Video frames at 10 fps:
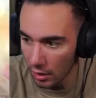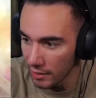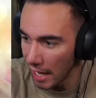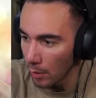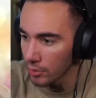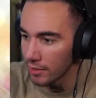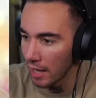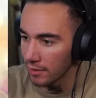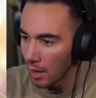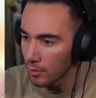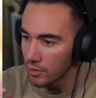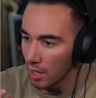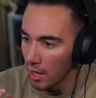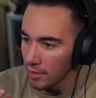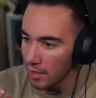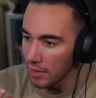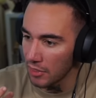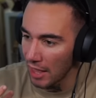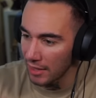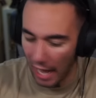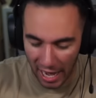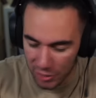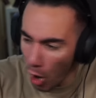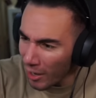That was that that was that, that, that, that I know